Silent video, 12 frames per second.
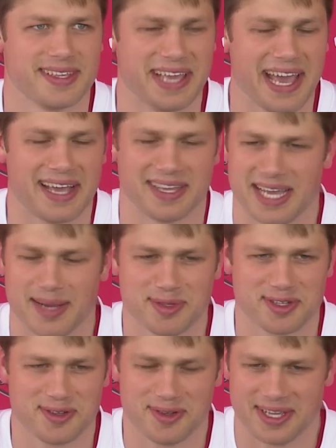Yeah,
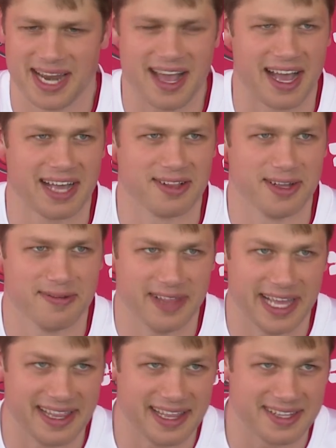absolutely, and I love
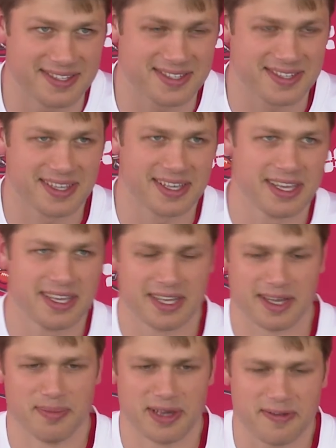that. That's
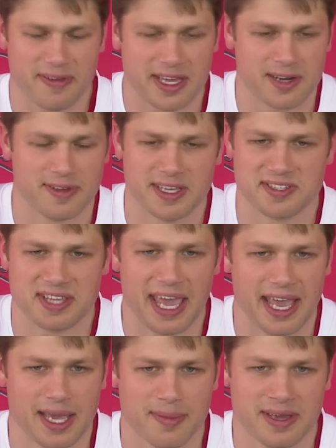a big fan of his
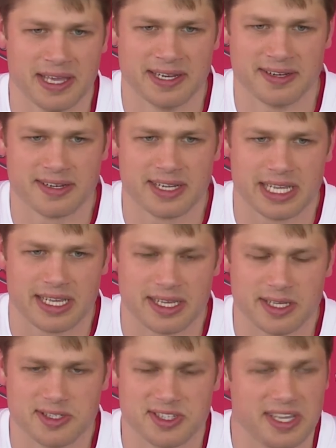game, and
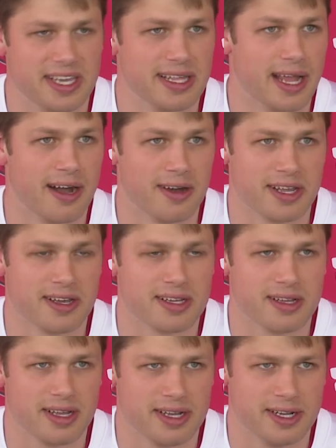you see it out at
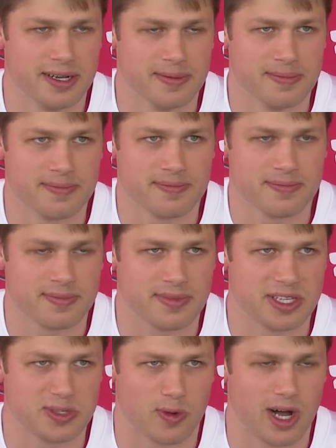
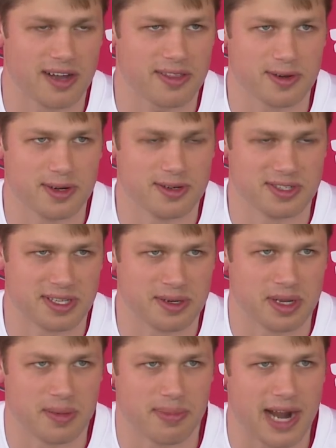these walkthroughs
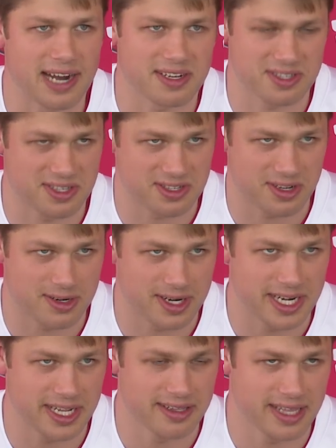and practices
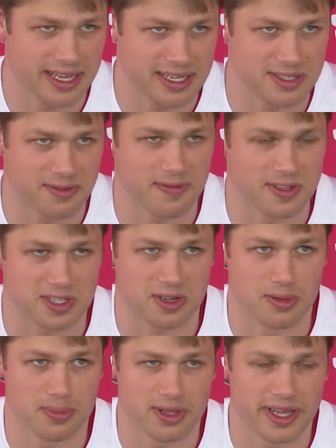already that he's a
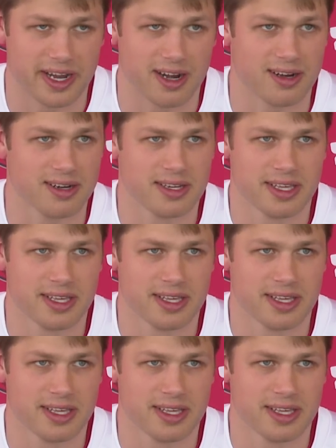physical player,